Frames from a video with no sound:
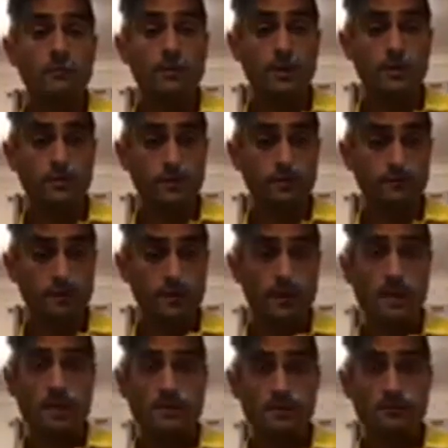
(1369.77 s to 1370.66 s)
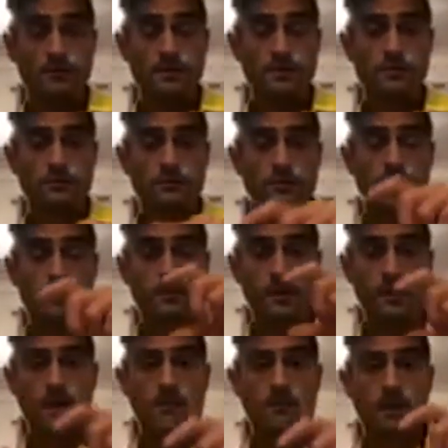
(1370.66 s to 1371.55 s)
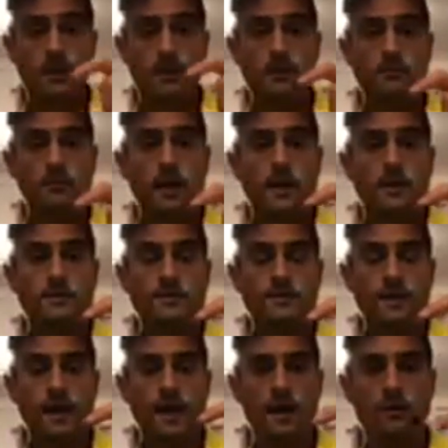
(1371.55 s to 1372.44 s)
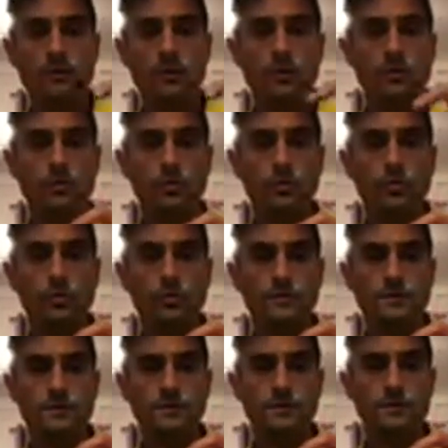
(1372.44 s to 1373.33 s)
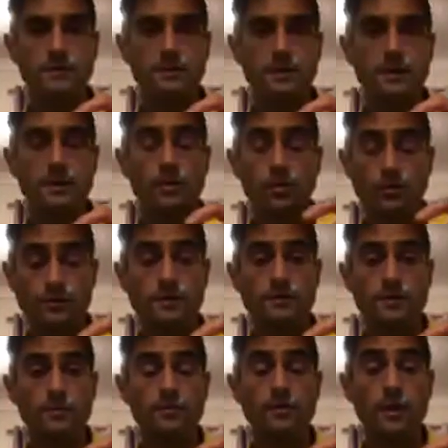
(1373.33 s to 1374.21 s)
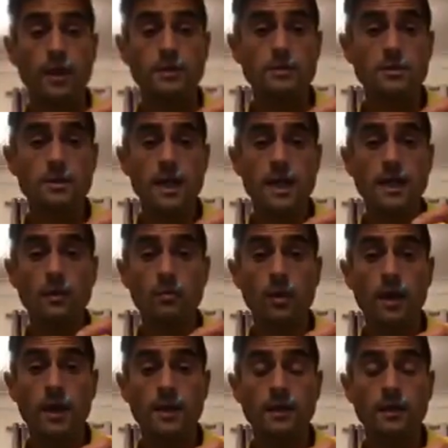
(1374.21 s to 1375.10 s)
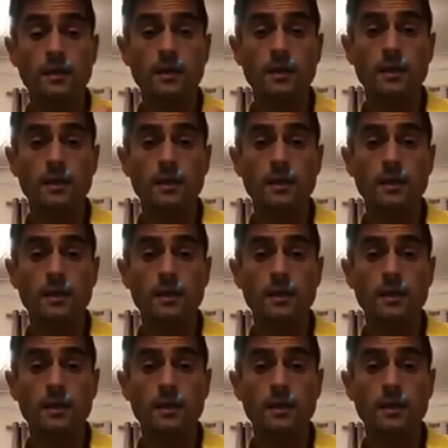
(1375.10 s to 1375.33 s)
because as I've described, the chemical imbalance that alcohol causes depression anyway.